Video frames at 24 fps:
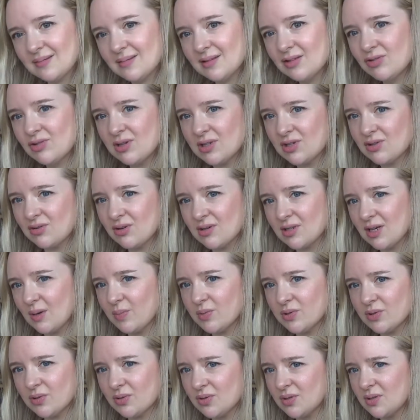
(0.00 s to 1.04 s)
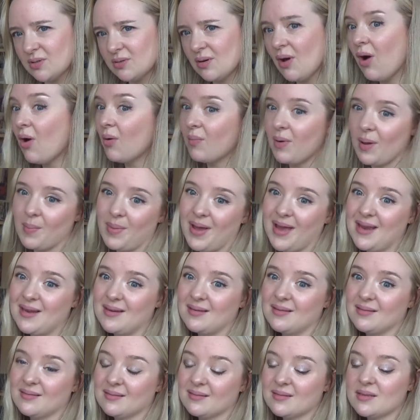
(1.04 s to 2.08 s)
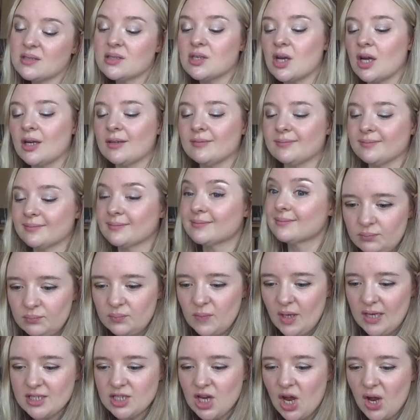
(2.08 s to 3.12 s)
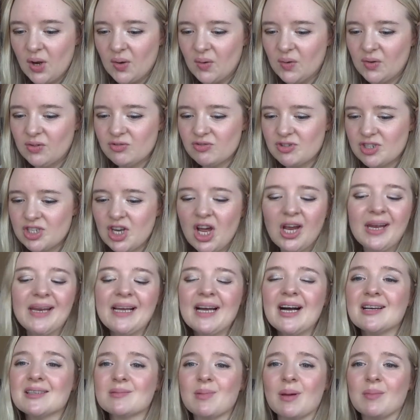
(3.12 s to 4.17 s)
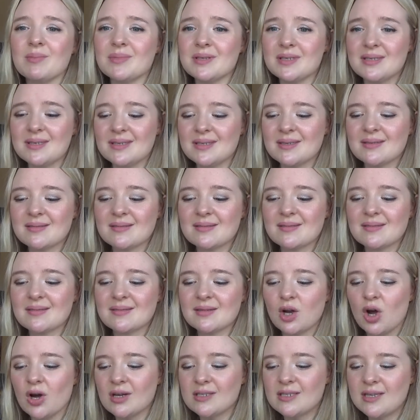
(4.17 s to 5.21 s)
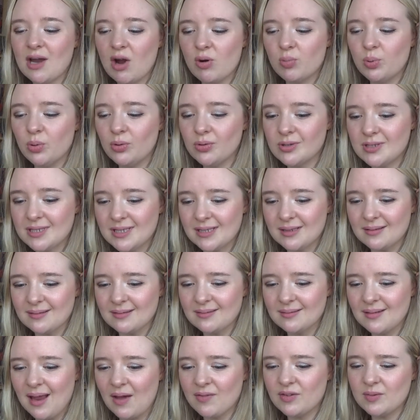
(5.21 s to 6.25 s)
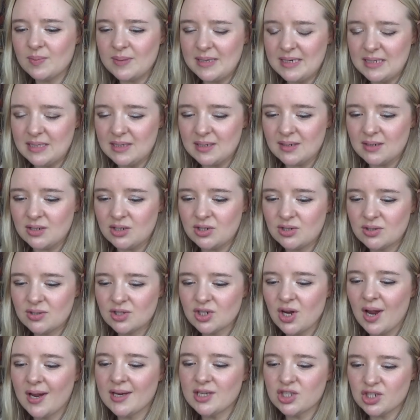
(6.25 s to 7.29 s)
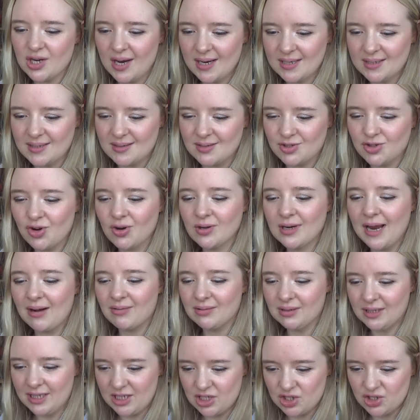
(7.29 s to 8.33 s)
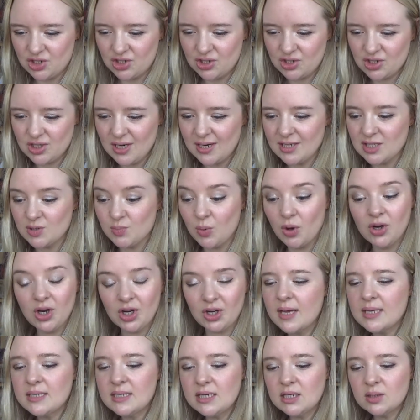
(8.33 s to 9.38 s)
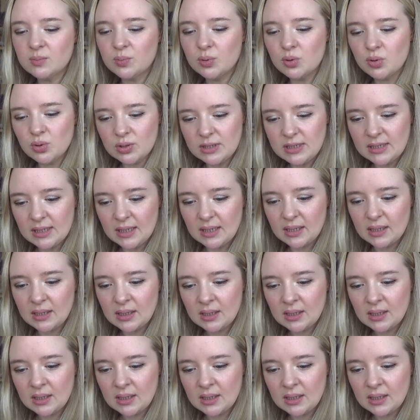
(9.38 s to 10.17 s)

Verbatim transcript: crisscross applesauce on my bed. So, so returning cast members. We've got Sarah Paulson, Evan Peters, Cheyenne Jackson, John Carroll Lynch, Chaz Bono, Adina Porter,